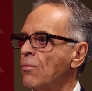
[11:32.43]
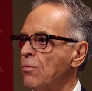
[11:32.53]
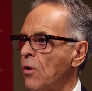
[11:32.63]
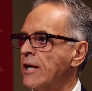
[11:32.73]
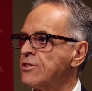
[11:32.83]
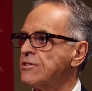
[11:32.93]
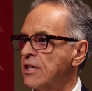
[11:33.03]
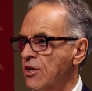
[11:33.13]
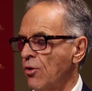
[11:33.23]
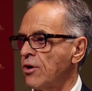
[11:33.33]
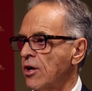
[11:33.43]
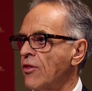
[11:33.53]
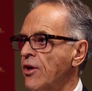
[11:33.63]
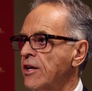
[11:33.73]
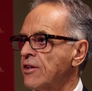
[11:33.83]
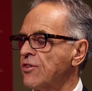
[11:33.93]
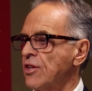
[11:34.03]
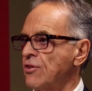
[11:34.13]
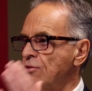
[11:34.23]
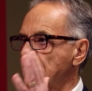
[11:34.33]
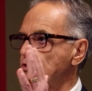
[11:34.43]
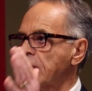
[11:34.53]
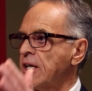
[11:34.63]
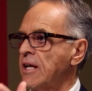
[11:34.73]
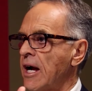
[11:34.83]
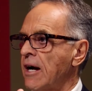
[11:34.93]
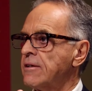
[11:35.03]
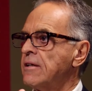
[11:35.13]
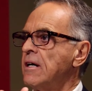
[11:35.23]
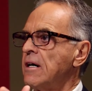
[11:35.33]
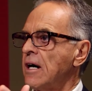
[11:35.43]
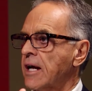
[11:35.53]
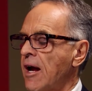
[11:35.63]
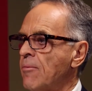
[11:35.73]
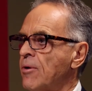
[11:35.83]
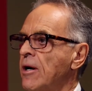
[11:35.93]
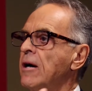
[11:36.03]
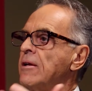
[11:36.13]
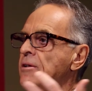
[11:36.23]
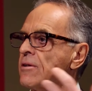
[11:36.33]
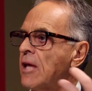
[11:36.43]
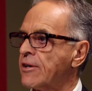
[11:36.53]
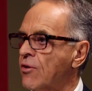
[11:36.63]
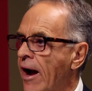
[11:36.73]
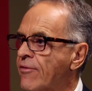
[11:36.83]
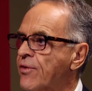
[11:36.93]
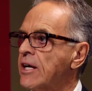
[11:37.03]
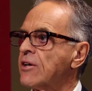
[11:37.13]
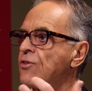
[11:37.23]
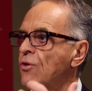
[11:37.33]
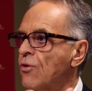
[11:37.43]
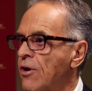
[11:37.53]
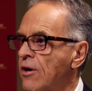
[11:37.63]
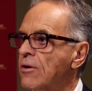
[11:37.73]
watch Decoded, are they going to see you looking at a camera and a lot of graphics, or